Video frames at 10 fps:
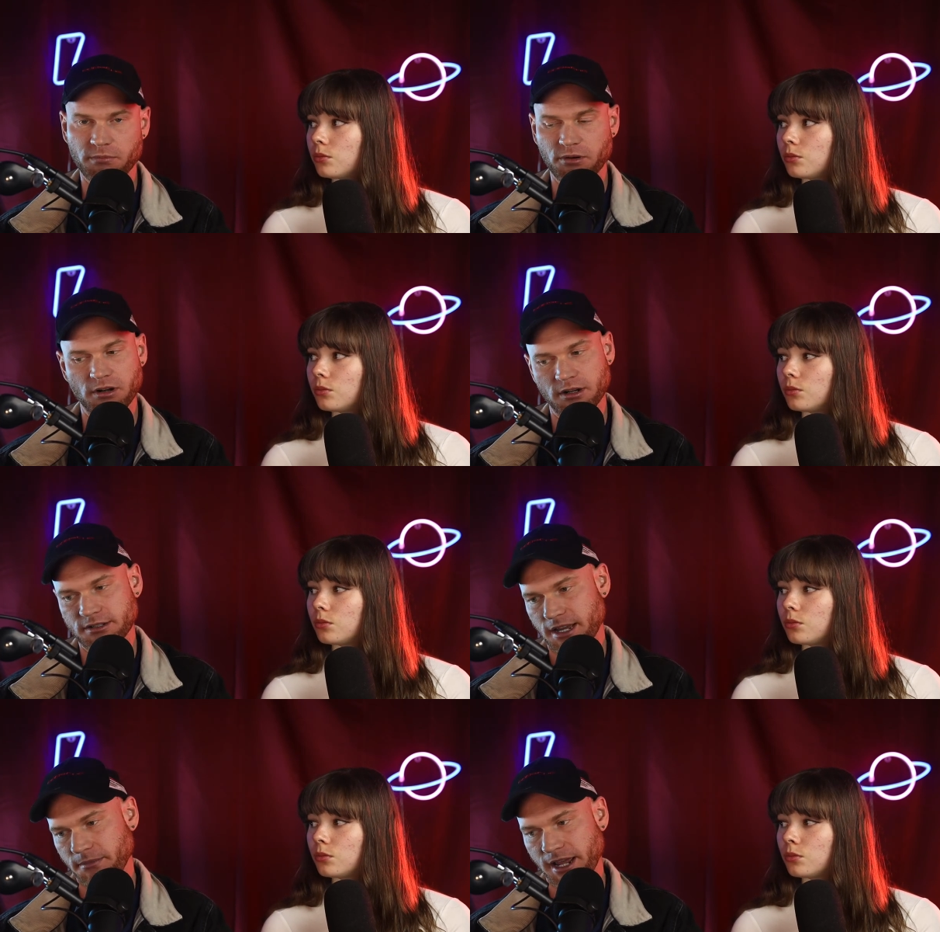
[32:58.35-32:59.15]
Speaker 1: Put a lot of
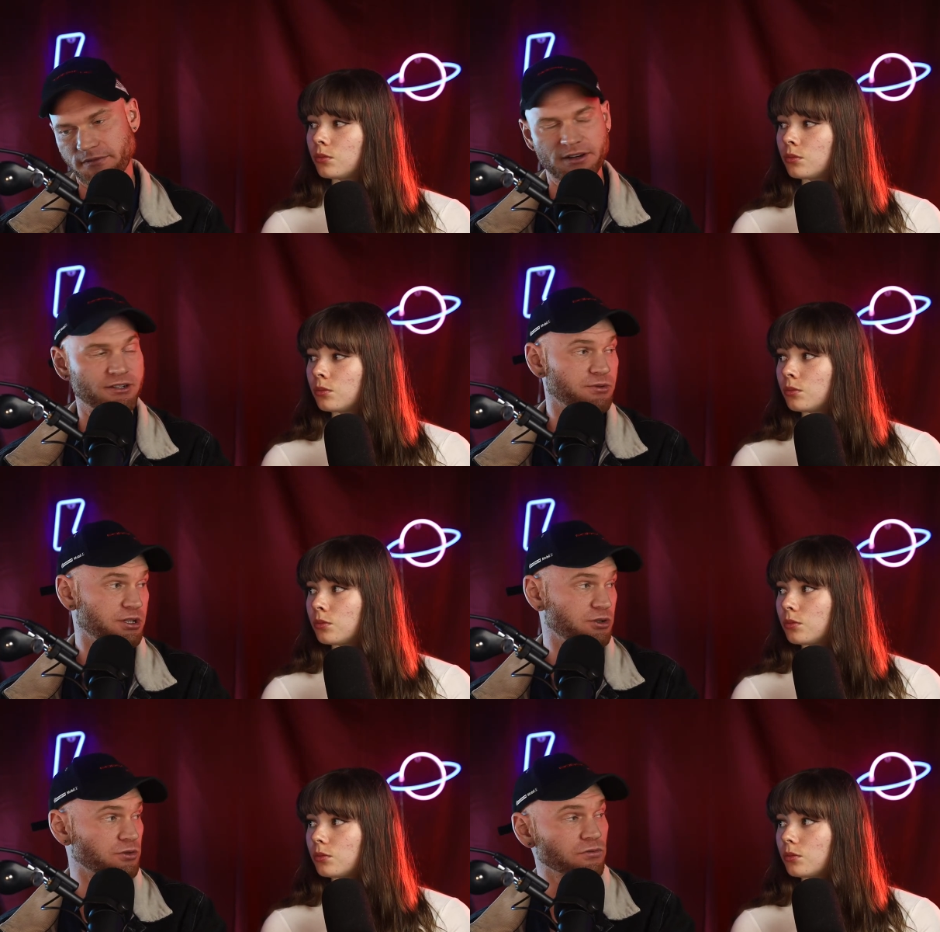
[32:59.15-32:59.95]
time and effort into it.
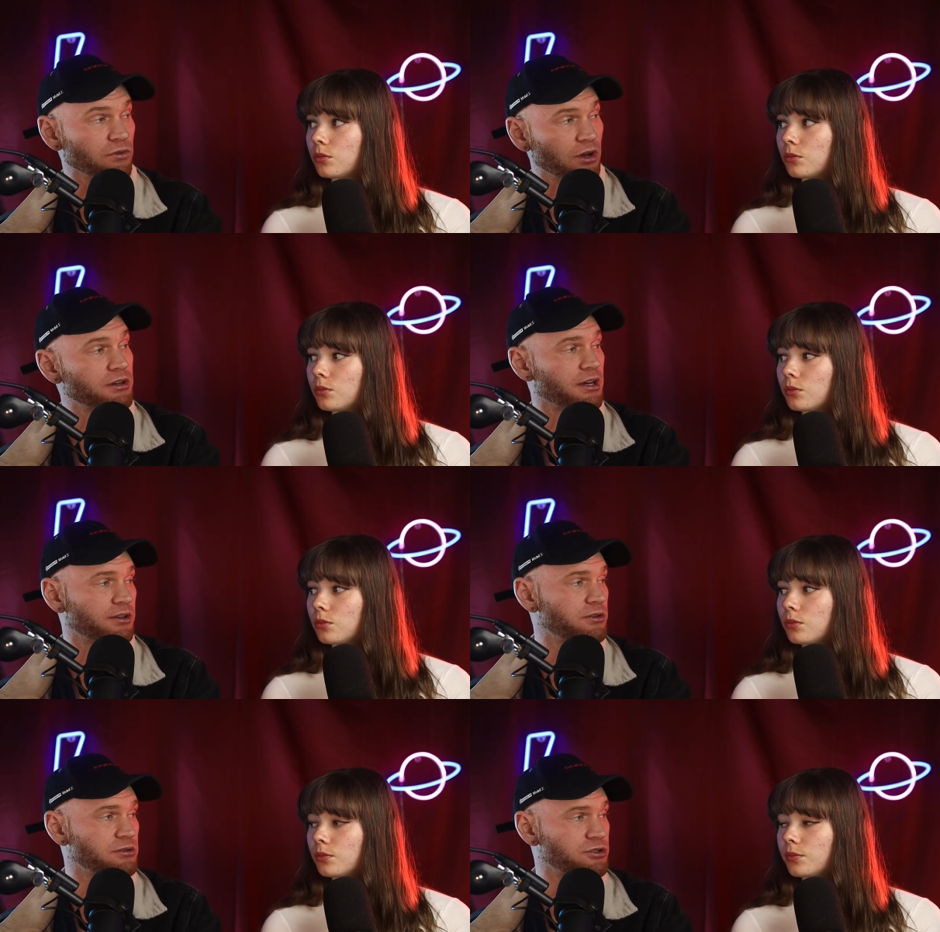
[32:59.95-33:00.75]
You wrote a
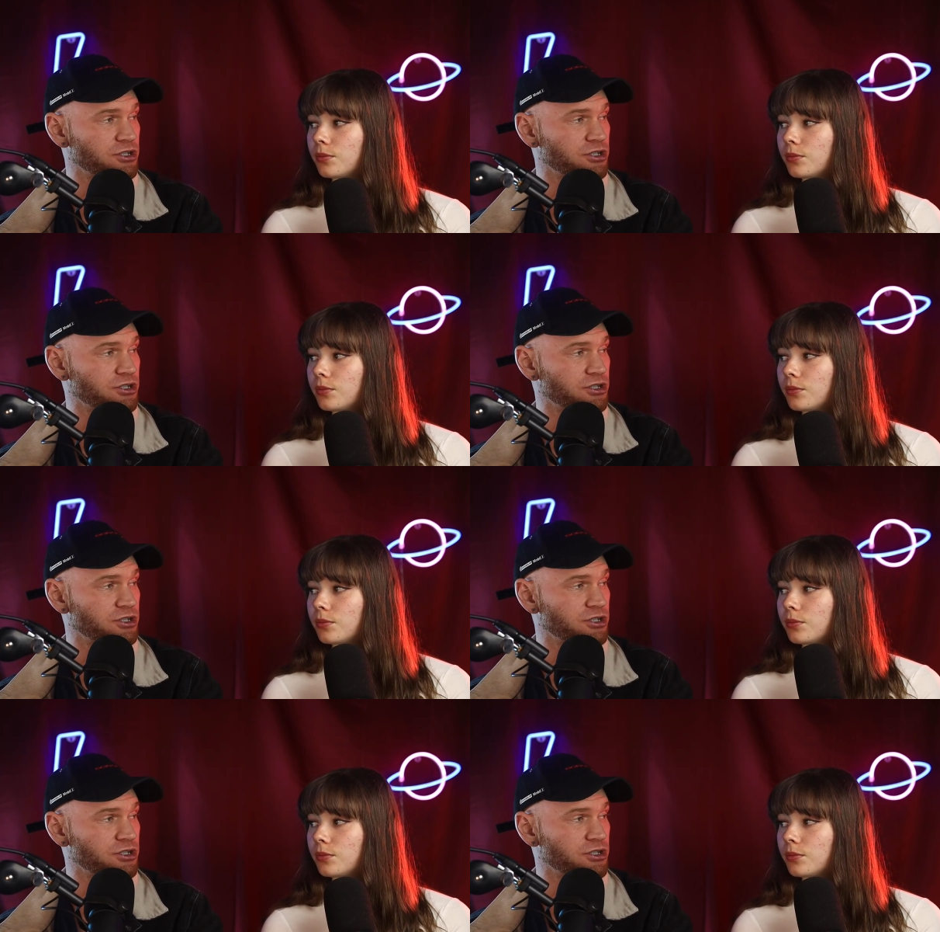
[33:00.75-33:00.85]
huge